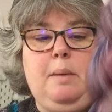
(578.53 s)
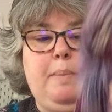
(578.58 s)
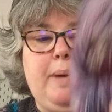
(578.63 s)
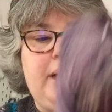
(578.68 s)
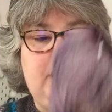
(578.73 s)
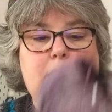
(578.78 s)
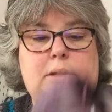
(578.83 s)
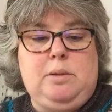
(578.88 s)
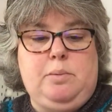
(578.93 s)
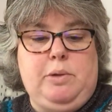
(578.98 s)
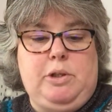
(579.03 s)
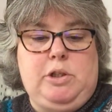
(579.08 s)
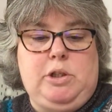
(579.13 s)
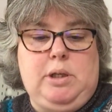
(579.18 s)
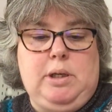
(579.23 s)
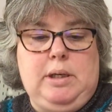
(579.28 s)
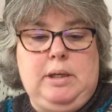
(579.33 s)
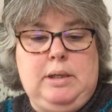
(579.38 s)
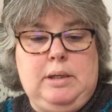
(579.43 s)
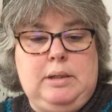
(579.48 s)
base, which
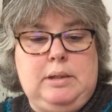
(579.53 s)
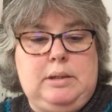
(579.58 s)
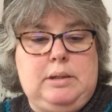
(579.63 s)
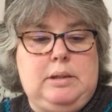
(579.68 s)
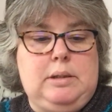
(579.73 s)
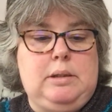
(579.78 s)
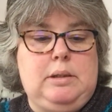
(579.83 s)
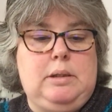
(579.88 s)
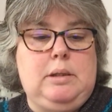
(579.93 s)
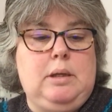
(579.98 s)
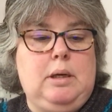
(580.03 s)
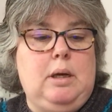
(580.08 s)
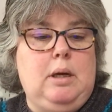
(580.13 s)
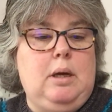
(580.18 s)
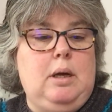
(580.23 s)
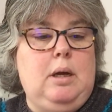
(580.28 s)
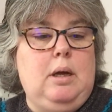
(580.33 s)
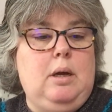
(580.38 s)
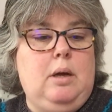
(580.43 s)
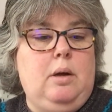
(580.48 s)
is
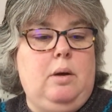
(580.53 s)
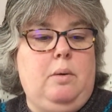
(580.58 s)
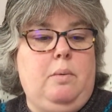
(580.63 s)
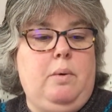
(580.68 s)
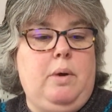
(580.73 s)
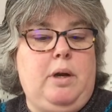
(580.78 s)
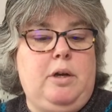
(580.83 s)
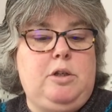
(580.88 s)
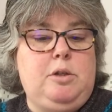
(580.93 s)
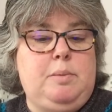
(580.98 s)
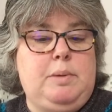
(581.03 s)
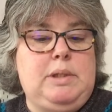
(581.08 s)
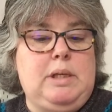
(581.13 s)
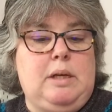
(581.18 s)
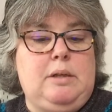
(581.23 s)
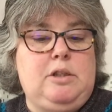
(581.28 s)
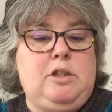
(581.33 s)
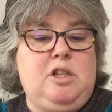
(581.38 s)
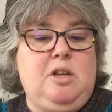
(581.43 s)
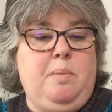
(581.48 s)
100%
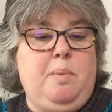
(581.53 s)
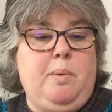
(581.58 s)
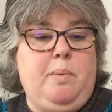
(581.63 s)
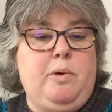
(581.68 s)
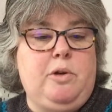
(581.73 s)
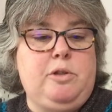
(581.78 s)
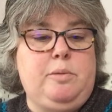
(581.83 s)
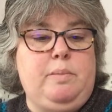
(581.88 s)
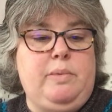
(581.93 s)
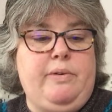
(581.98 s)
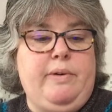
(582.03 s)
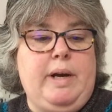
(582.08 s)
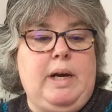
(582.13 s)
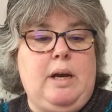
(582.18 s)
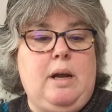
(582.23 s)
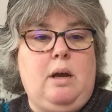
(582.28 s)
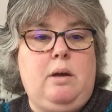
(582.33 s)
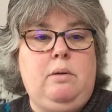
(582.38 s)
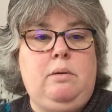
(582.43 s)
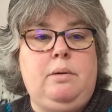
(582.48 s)
superwash
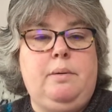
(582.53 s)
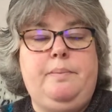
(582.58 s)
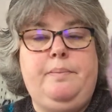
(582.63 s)
merino,